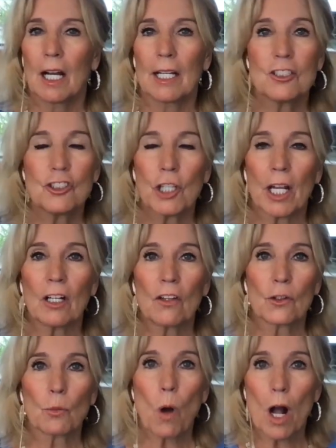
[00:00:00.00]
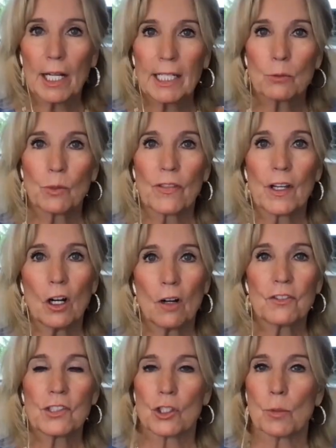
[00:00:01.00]
In jail, they're walking with
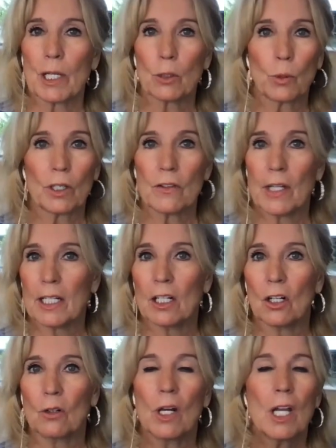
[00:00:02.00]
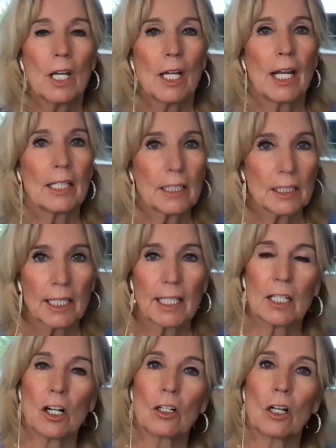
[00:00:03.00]
cuffs no matter where they go, and then they
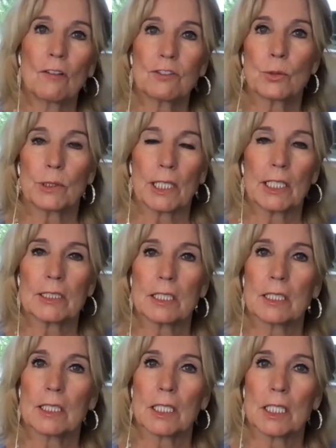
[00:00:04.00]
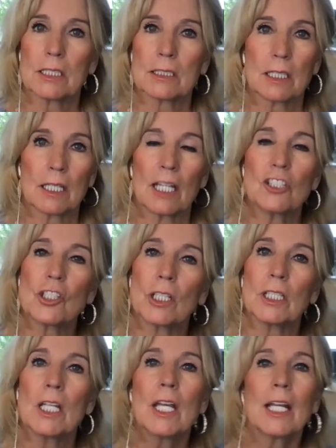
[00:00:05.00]
get uncuffed when they get to the
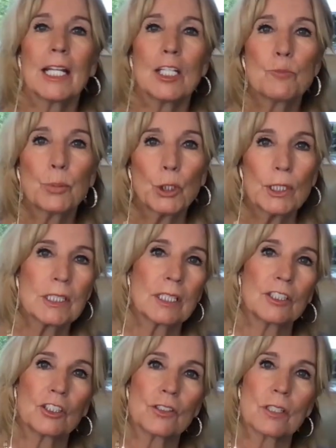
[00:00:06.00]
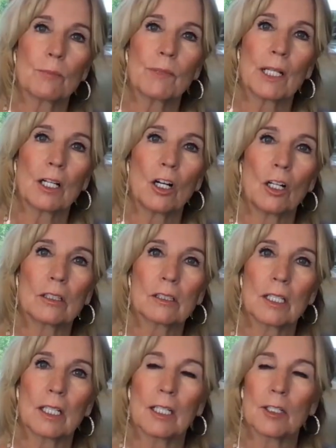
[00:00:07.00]
destination. In prison, there's something called
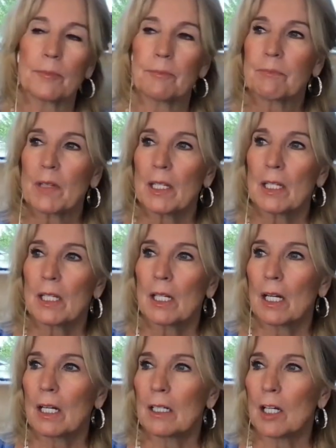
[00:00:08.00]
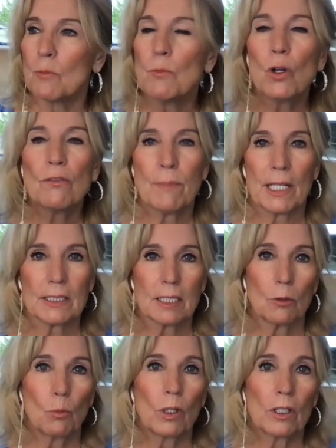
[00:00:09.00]
a movement,
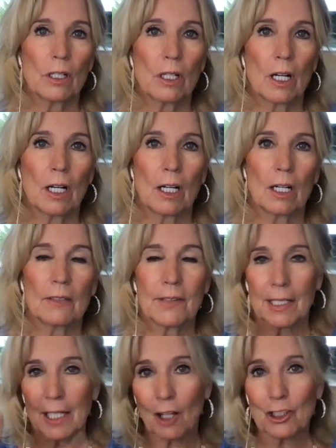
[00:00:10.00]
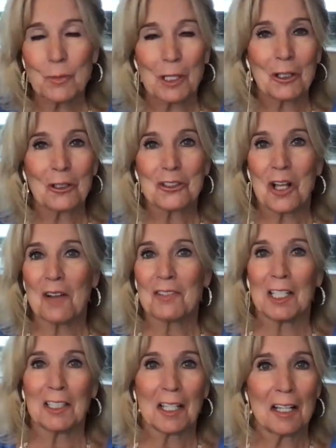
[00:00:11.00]
where the announcement goes off,
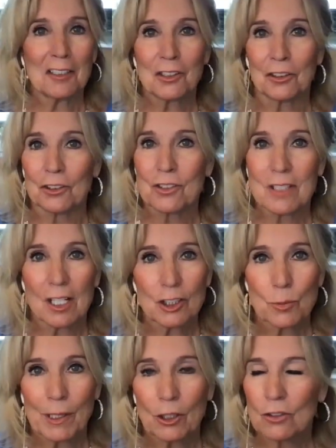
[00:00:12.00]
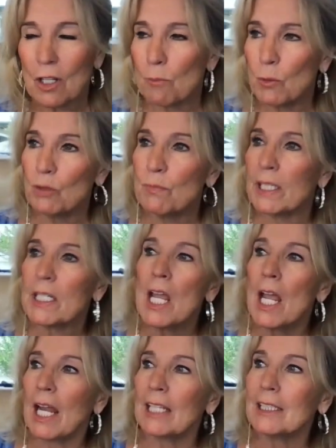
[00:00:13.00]
kind of like high school. There's an announcement goes off, movement,
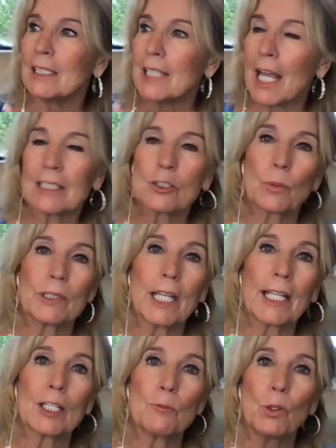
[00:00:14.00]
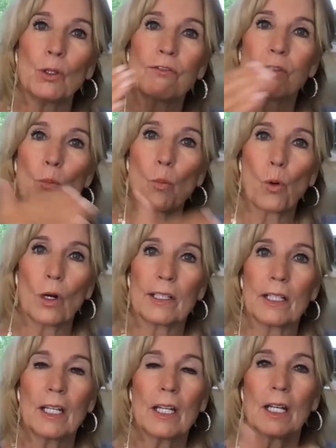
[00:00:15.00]
and then that's when they can move from
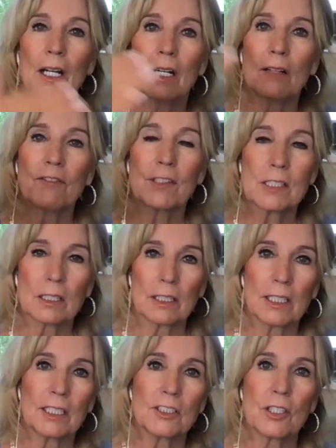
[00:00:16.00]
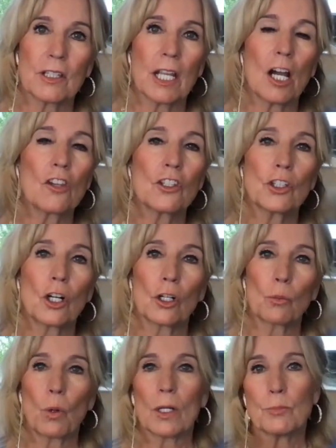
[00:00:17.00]
one facility to the other,
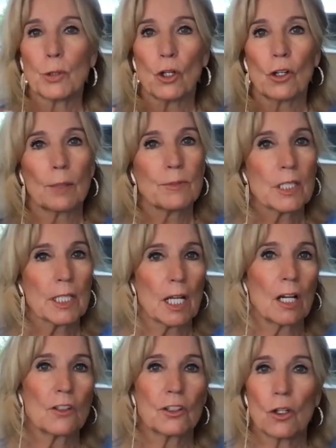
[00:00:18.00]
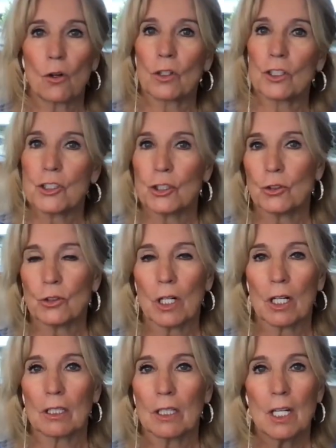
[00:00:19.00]
or one program to the other, or to
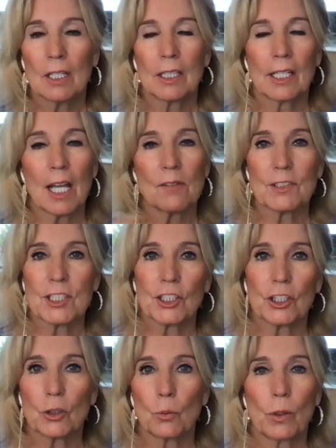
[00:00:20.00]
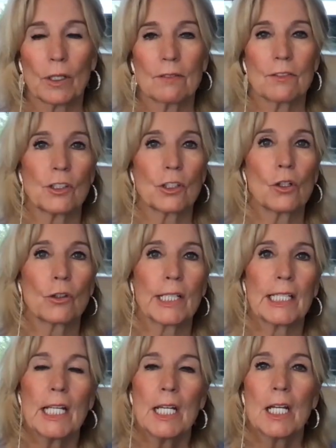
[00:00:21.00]
the cafeteria, wherever they're going.